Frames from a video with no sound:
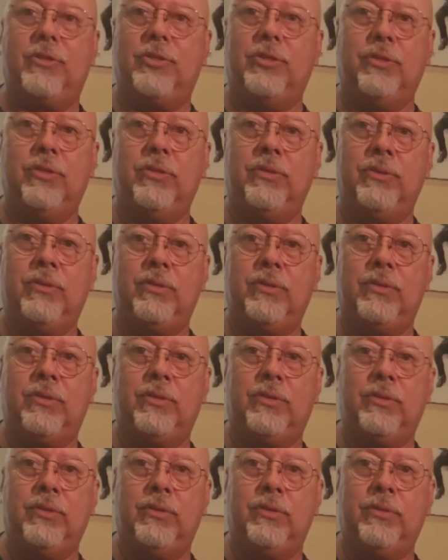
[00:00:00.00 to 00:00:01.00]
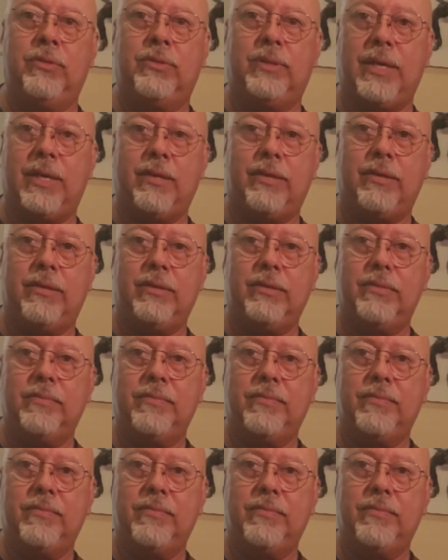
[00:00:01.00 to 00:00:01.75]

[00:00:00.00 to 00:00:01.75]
not tuned to standard.